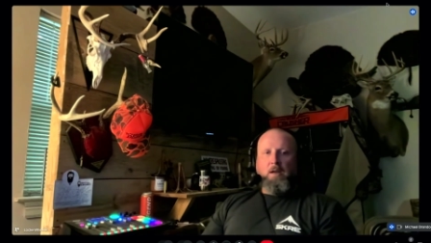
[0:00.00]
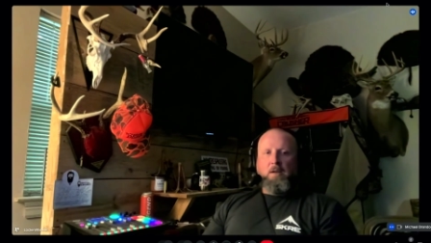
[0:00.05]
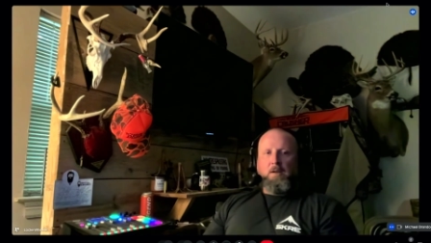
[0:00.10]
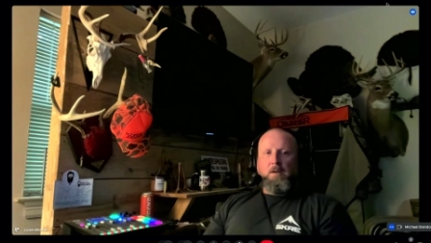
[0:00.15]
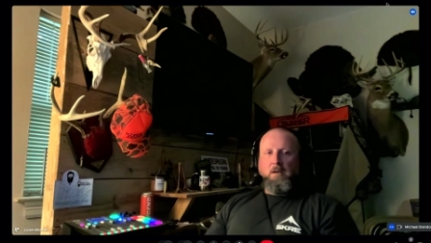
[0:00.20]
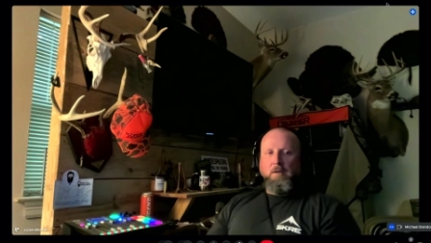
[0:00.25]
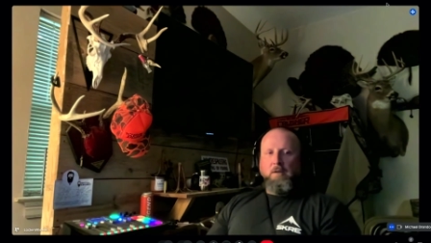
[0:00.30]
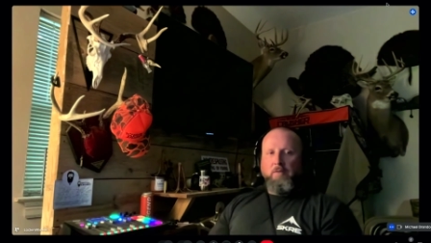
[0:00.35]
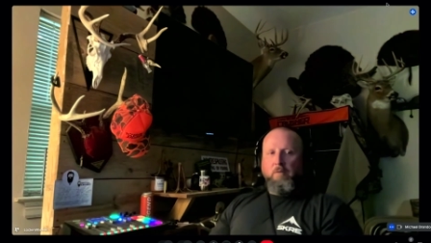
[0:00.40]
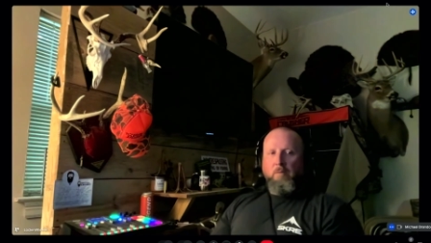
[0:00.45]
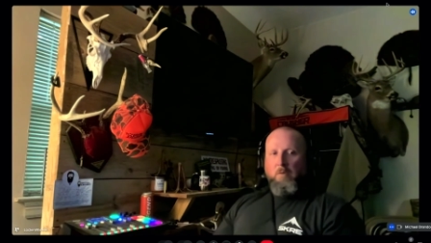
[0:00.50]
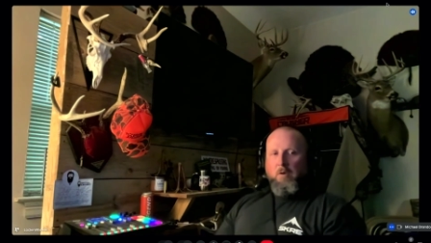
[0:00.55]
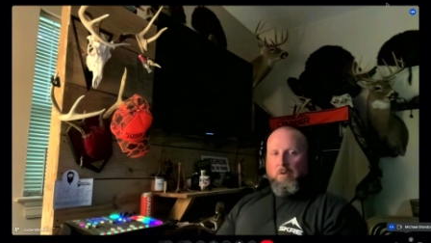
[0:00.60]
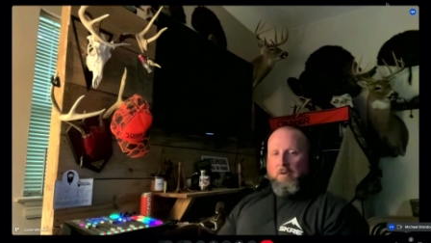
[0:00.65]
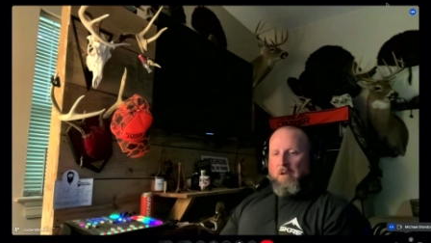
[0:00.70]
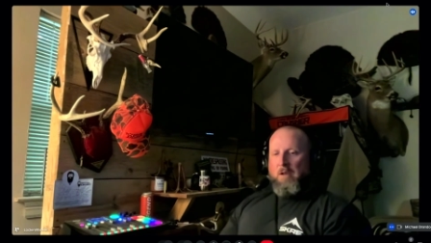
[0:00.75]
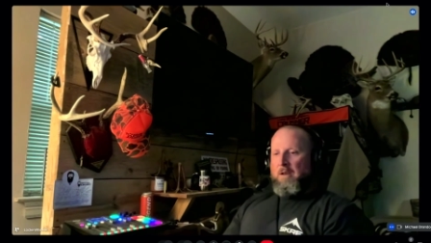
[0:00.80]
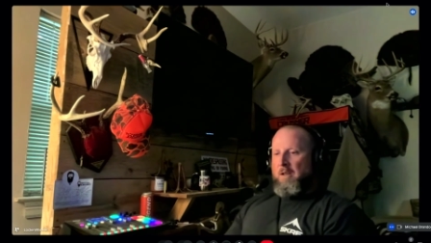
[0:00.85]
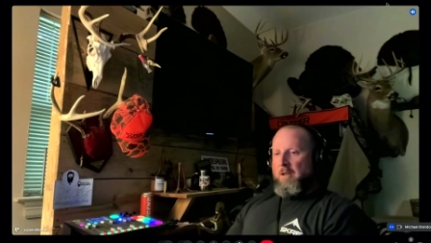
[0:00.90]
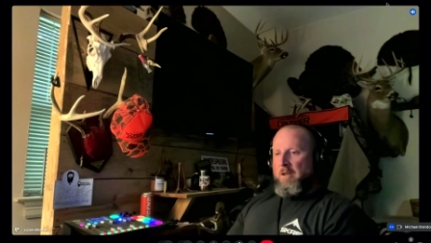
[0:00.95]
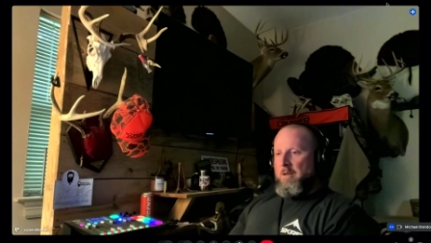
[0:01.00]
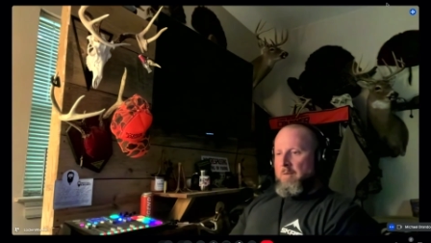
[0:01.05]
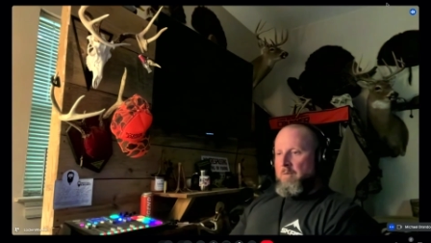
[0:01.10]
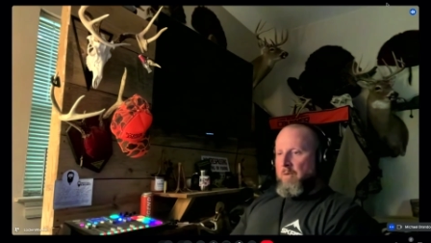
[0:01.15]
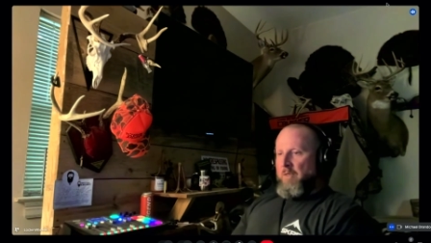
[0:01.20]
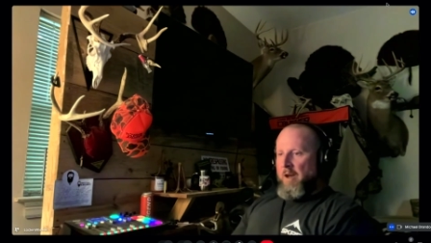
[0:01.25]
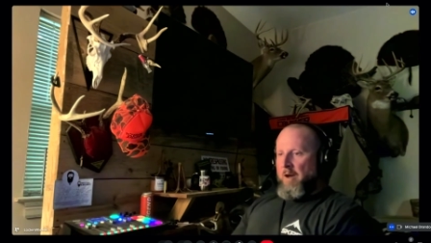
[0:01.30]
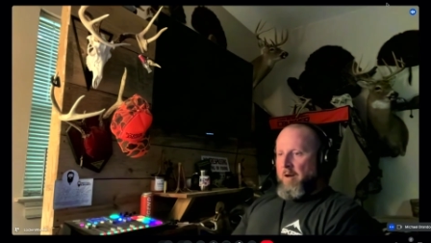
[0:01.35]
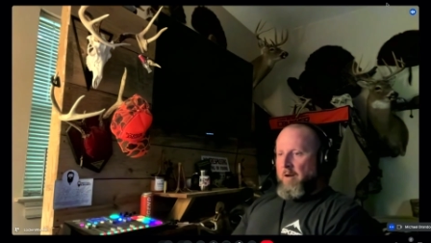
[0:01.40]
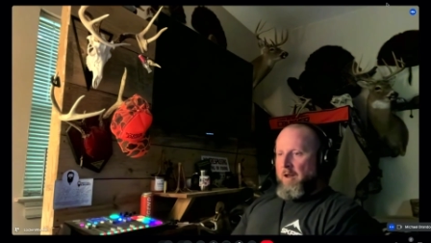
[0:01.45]
and give them what they need
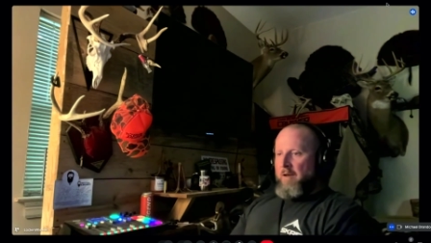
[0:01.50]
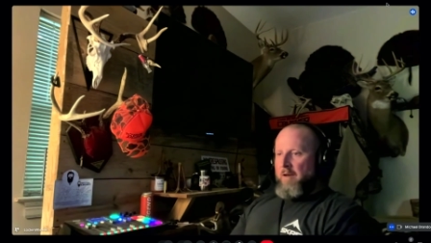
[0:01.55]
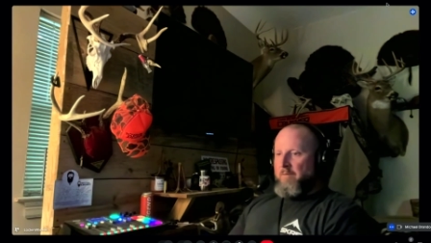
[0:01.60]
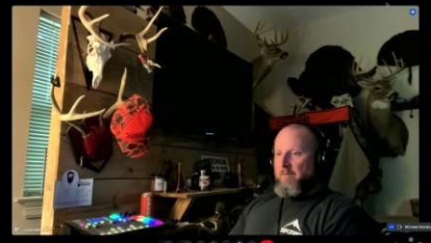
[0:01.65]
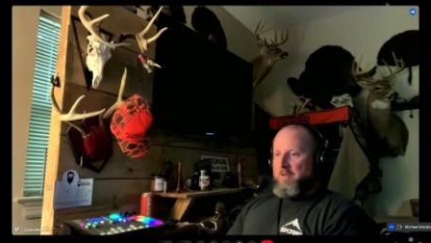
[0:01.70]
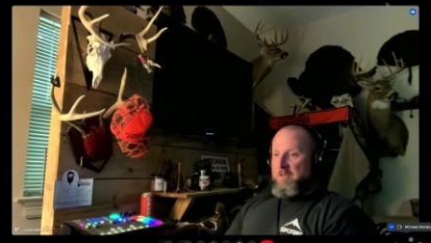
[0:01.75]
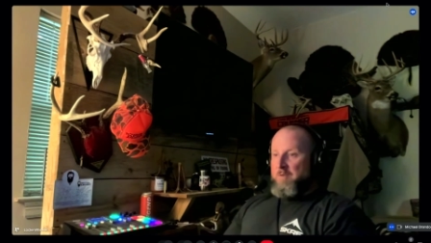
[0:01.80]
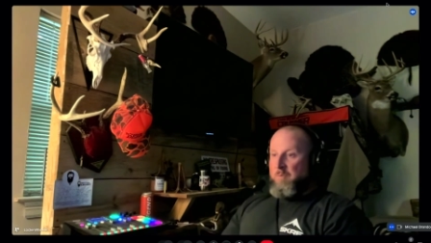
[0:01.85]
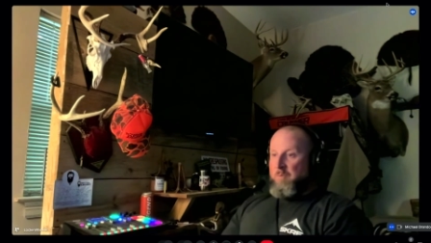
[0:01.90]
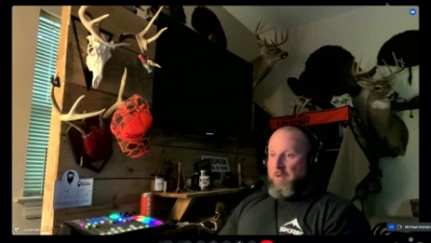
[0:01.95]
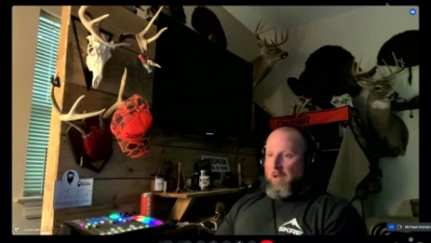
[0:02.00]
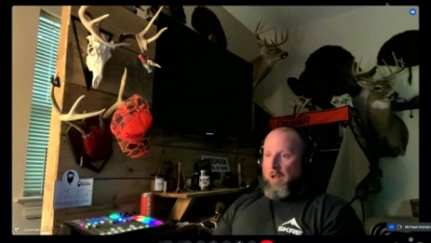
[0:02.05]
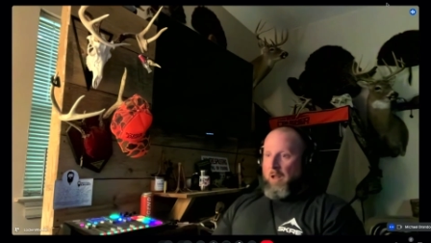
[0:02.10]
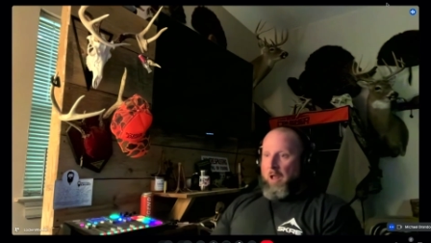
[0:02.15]
without having to spend a